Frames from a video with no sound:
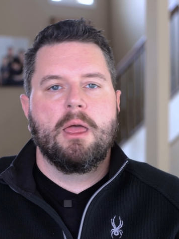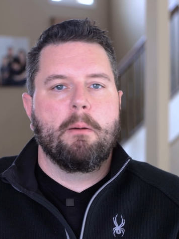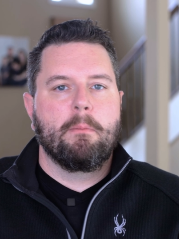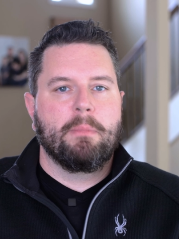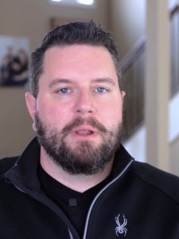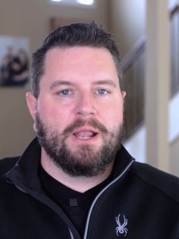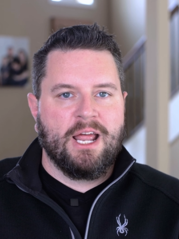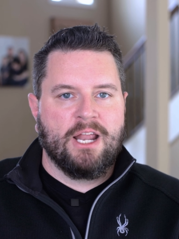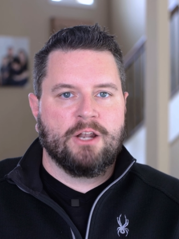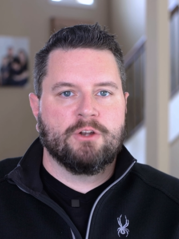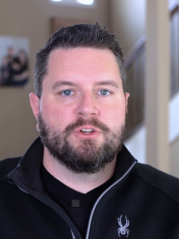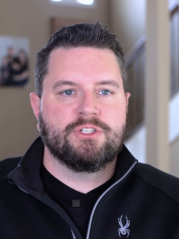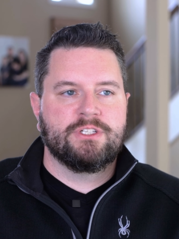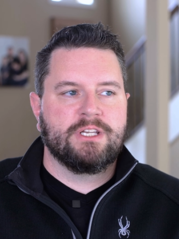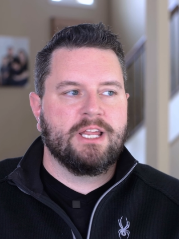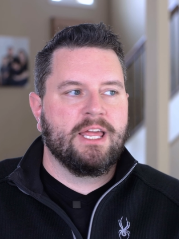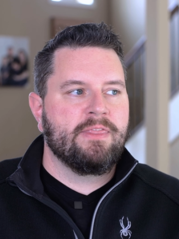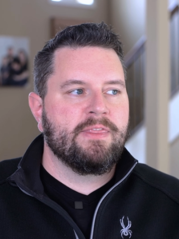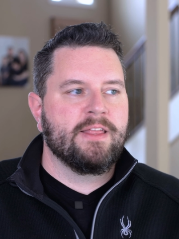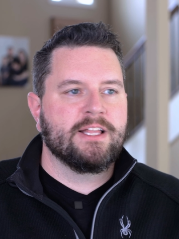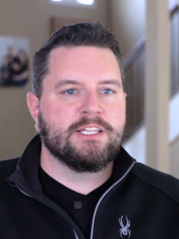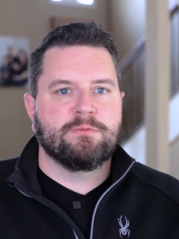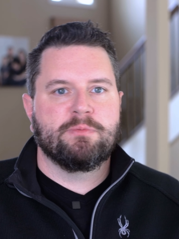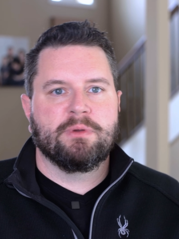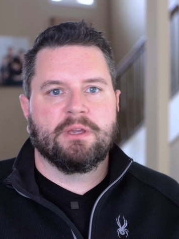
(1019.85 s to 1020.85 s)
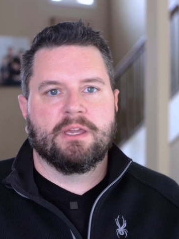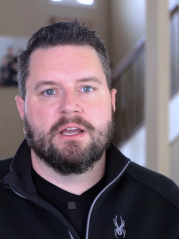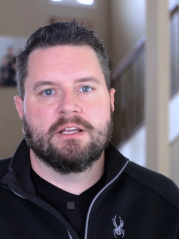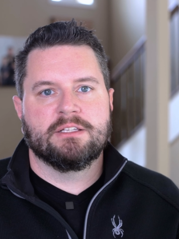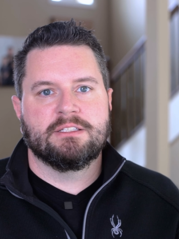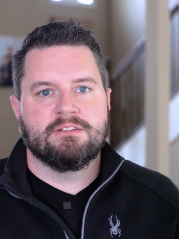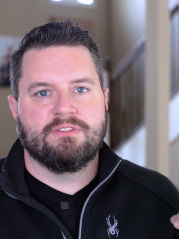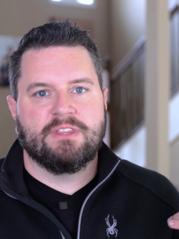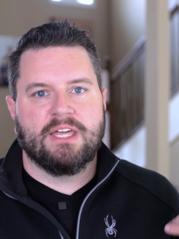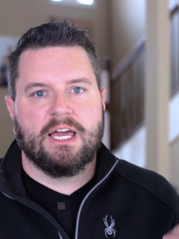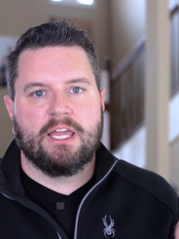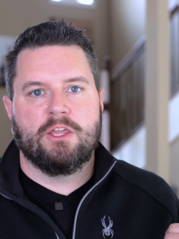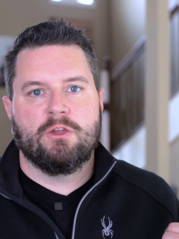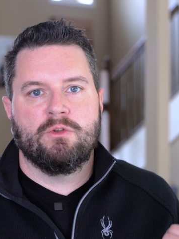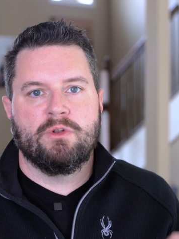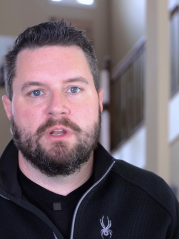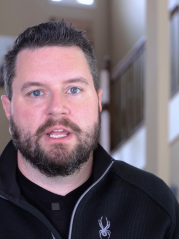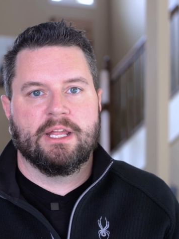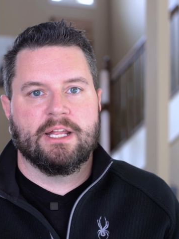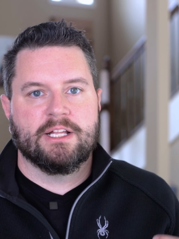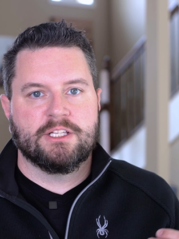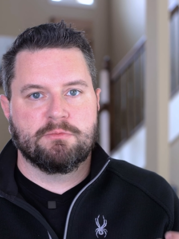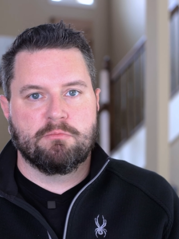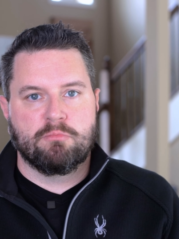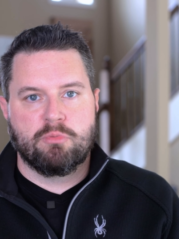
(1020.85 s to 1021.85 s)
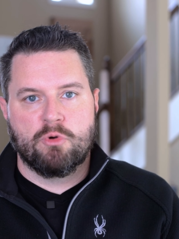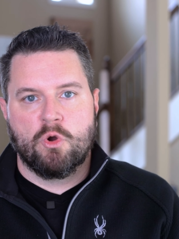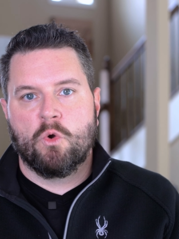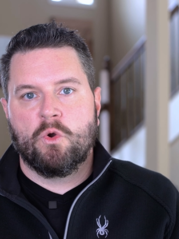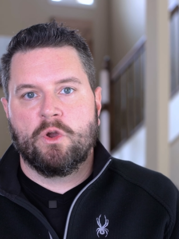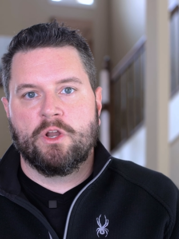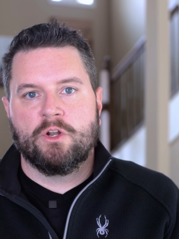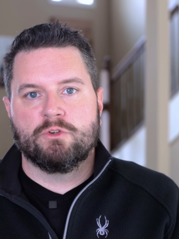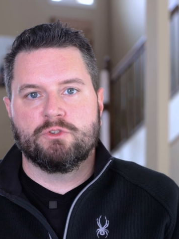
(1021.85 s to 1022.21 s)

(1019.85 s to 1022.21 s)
But I understand that's because if that unit gets broken or